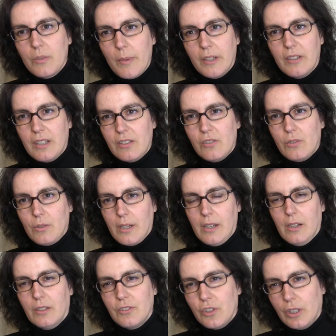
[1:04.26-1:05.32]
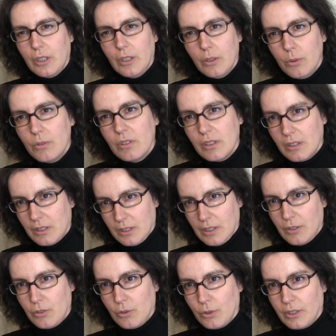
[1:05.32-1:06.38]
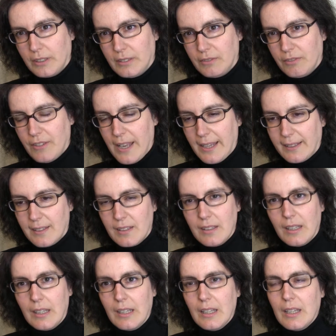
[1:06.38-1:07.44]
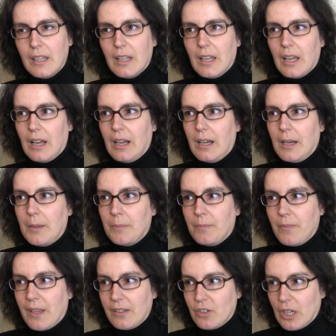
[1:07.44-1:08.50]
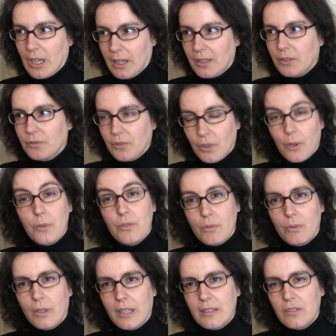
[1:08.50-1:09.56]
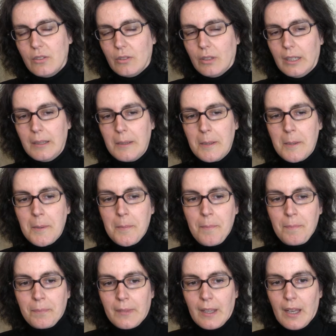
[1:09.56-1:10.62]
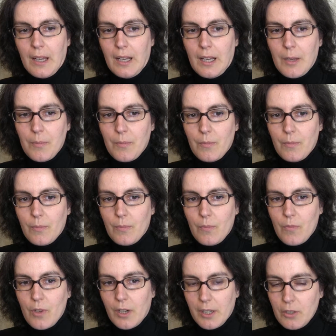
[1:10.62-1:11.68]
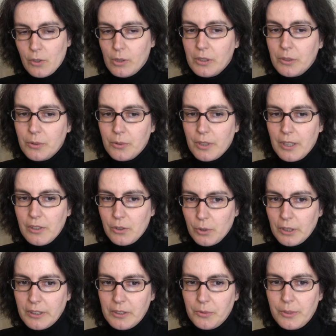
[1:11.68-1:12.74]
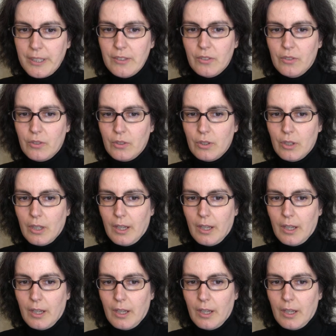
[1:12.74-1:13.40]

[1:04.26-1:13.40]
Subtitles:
about history a lot, she uses historical facts, and she kind of goes through history. There are historical reasons